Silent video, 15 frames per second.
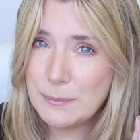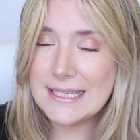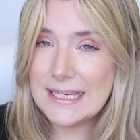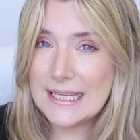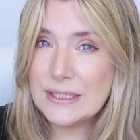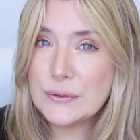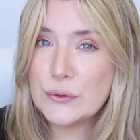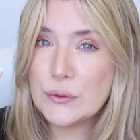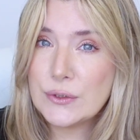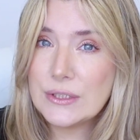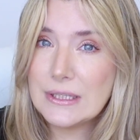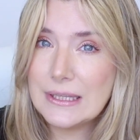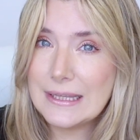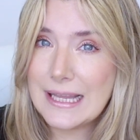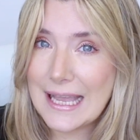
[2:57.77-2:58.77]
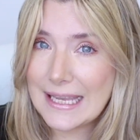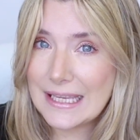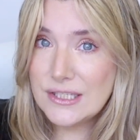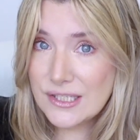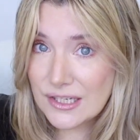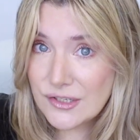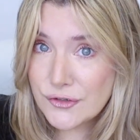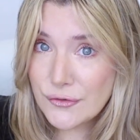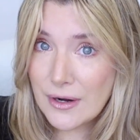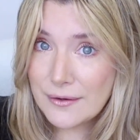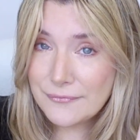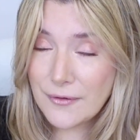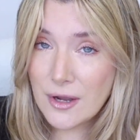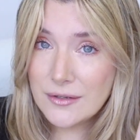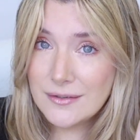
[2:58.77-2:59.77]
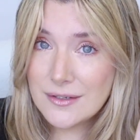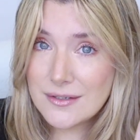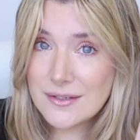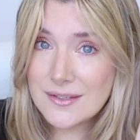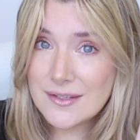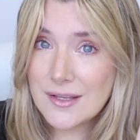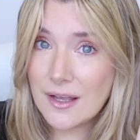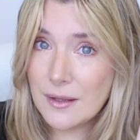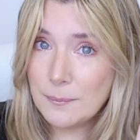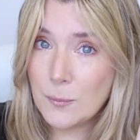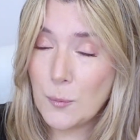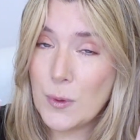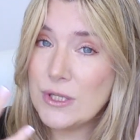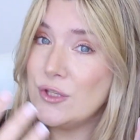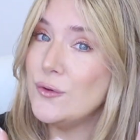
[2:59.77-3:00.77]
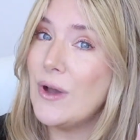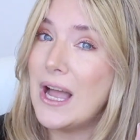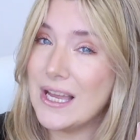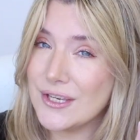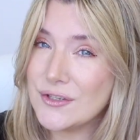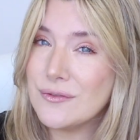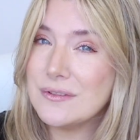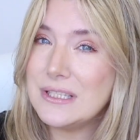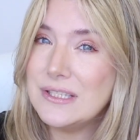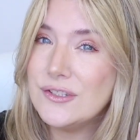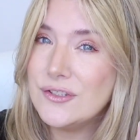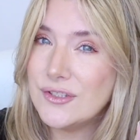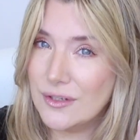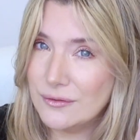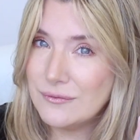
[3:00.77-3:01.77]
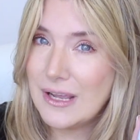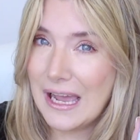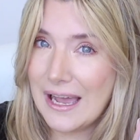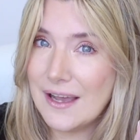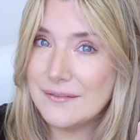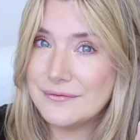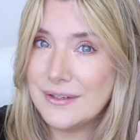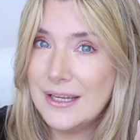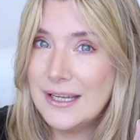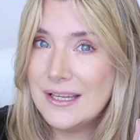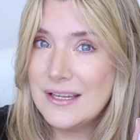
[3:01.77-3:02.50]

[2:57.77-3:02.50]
It can look like dandruff on your scalp when you actually don't have